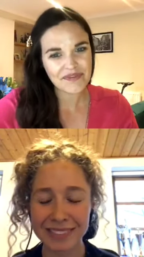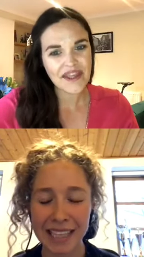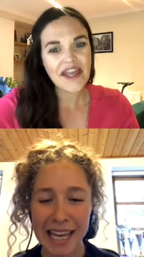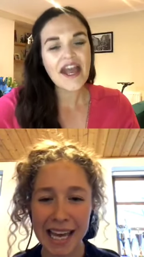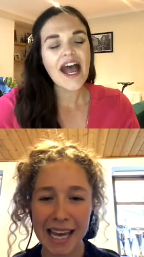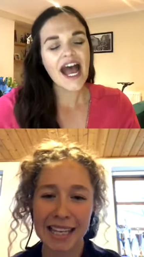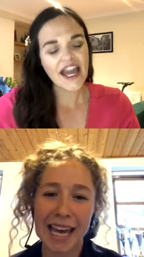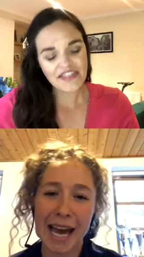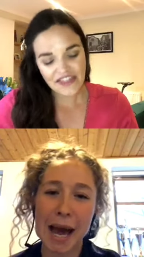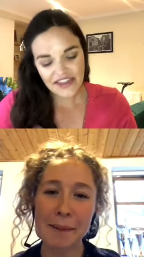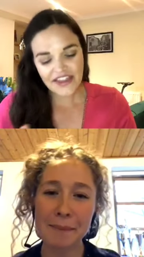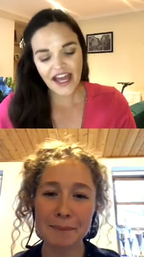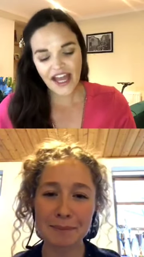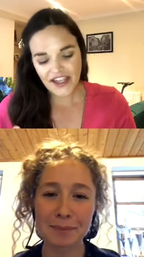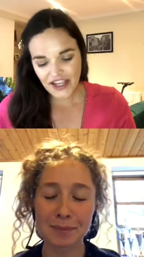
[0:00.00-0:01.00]
Speaker 1: I think
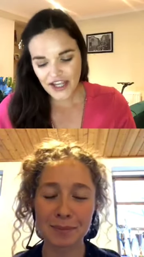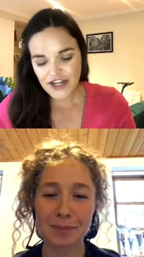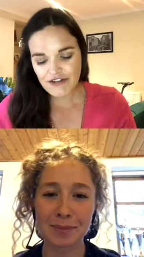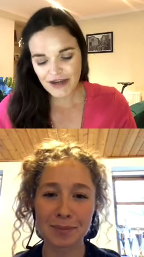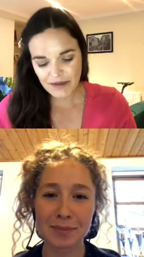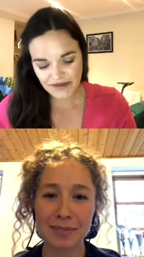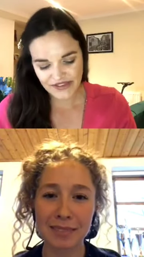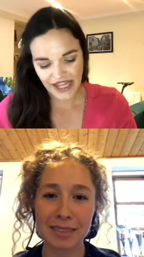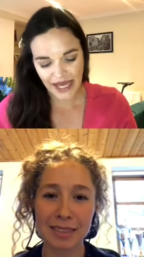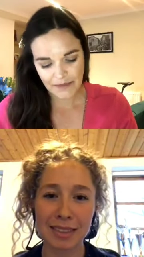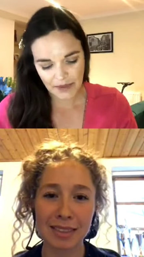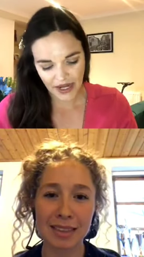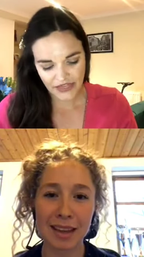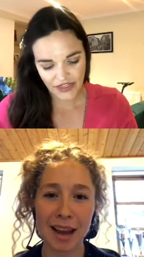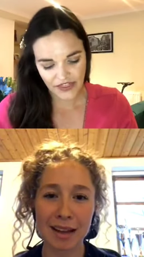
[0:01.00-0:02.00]
I agree with that, but
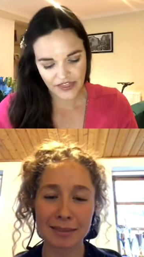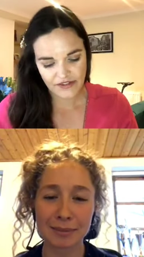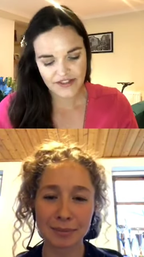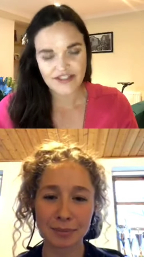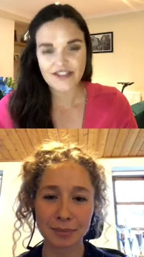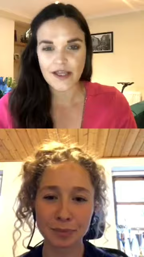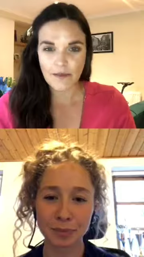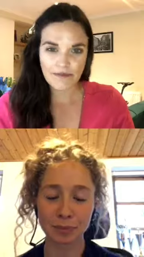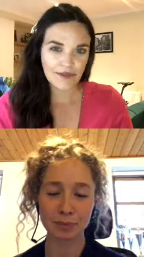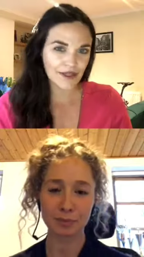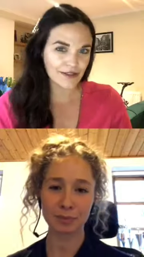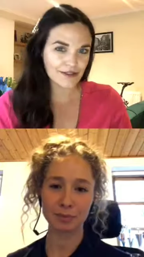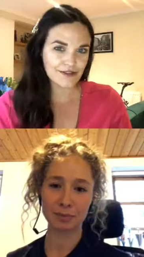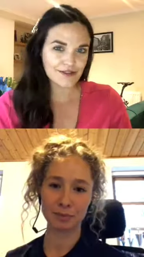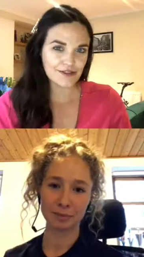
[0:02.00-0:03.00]
I think there is something
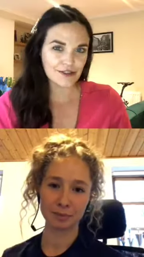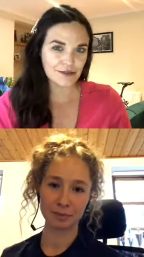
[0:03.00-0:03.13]
to be